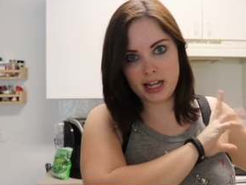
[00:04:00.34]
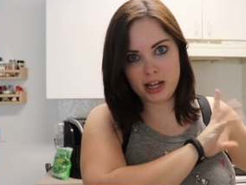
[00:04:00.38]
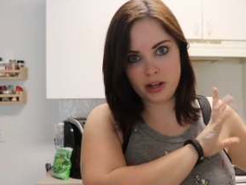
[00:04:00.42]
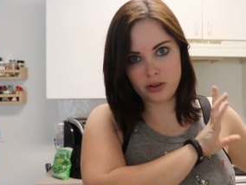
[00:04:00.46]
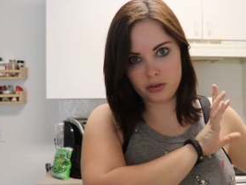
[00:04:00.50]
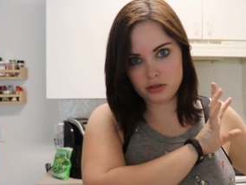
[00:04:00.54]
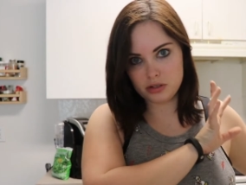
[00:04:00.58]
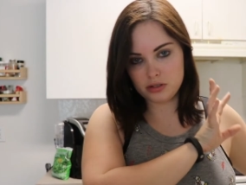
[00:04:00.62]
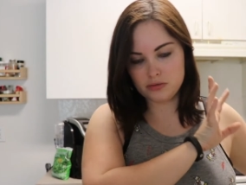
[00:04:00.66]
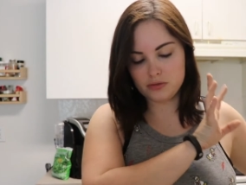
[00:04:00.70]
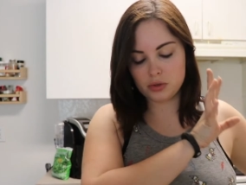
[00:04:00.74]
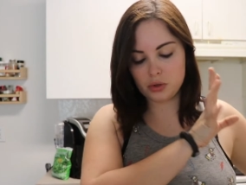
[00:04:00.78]
in the
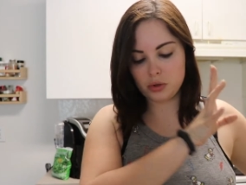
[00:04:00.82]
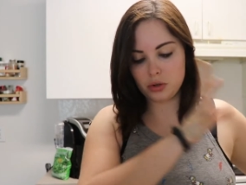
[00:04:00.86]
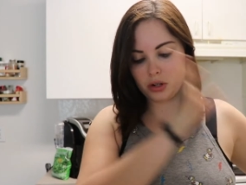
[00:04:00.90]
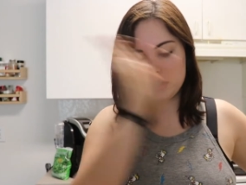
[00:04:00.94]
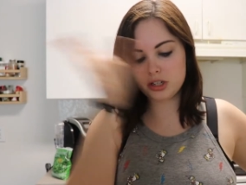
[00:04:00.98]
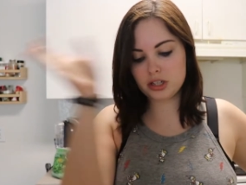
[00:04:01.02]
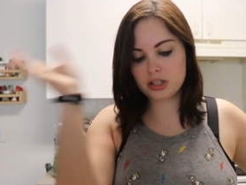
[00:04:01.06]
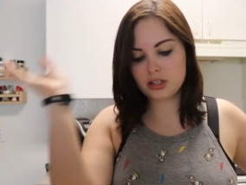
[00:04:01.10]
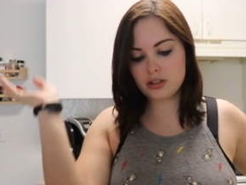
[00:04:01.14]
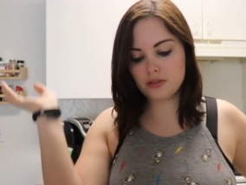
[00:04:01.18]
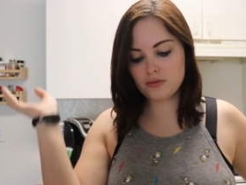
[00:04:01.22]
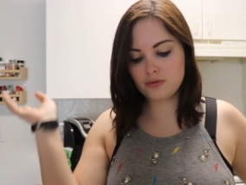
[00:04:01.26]
house, of
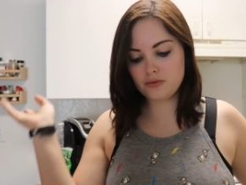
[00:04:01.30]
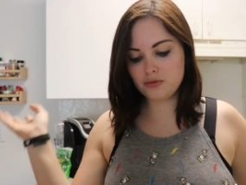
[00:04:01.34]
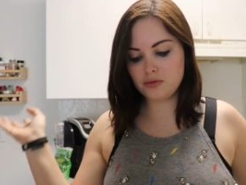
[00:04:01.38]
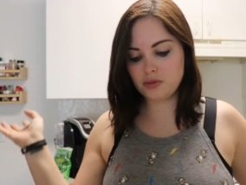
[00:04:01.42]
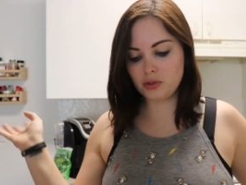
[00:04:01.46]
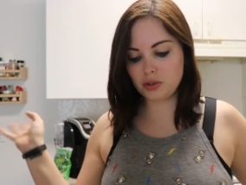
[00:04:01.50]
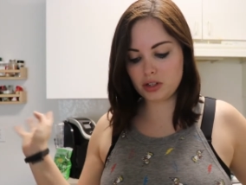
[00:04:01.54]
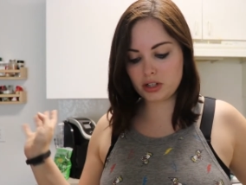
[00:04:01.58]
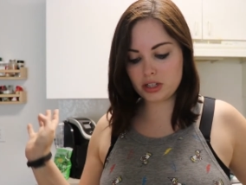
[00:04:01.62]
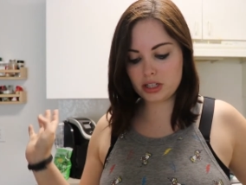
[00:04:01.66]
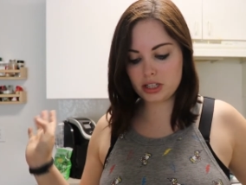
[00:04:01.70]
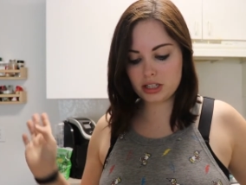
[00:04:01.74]
course,
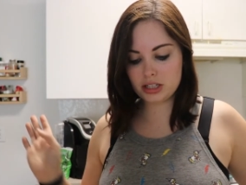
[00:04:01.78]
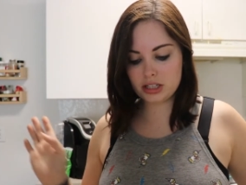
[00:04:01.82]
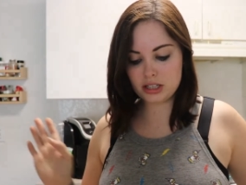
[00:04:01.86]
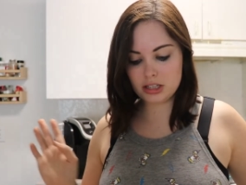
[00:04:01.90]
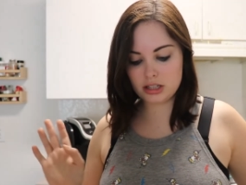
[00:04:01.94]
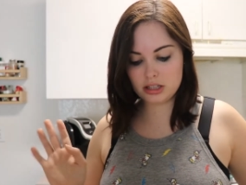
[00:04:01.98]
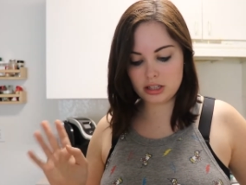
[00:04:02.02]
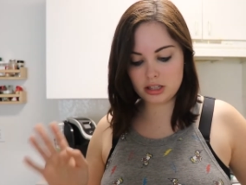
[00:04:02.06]
force.